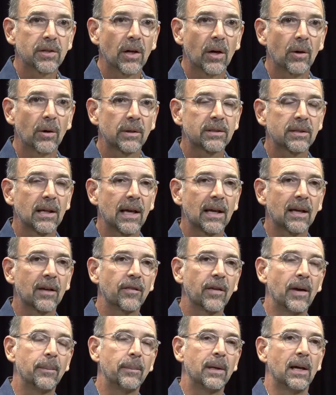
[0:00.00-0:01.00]
So it's
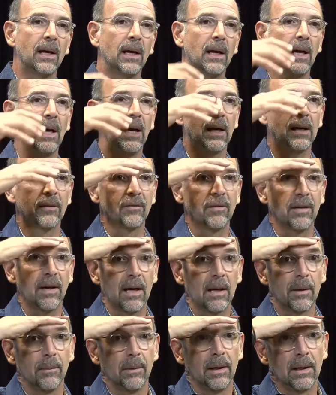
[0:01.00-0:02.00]
like if I'm in a hot
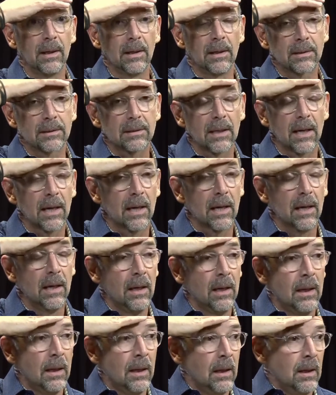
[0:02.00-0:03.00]
environment and it's
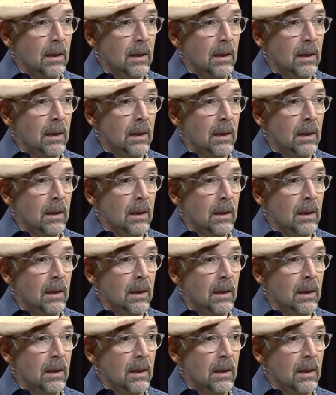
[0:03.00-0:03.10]
like,